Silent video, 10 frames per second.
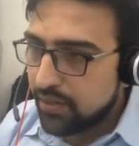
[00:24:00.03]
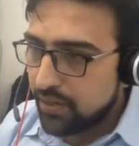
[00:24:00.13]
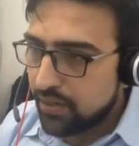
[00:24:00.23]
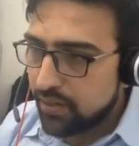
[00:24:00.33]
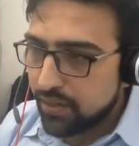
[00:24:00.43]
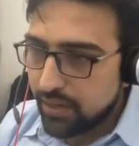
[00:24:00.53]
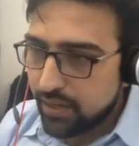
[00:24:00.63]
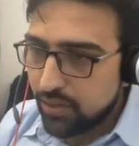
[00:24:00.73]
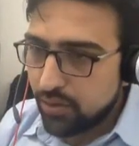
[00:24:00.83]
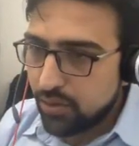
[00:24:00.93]

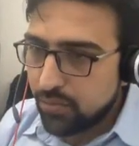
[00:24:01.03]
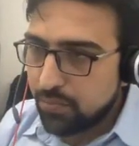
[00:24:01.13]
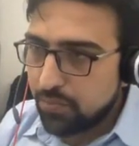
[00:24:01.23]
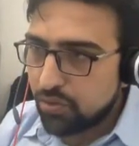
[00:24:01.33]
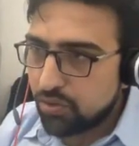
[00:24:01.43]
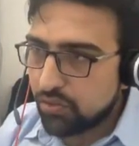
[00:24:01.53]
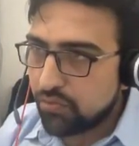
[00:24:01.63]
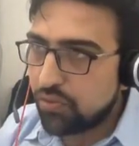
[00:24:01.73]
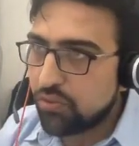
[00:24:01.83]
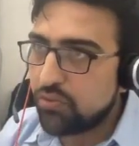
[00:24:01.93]
I hope most
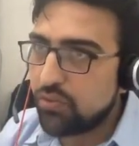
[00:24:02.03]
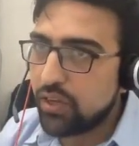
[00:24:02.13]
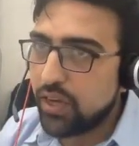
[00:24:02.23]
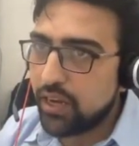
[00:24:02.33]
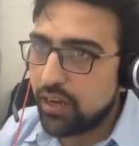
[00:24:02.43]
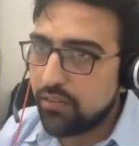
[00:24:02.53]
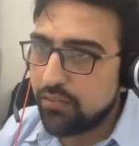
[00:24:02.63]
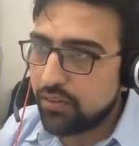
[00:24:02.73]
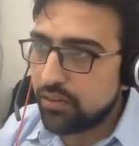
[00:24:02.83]
of you would have,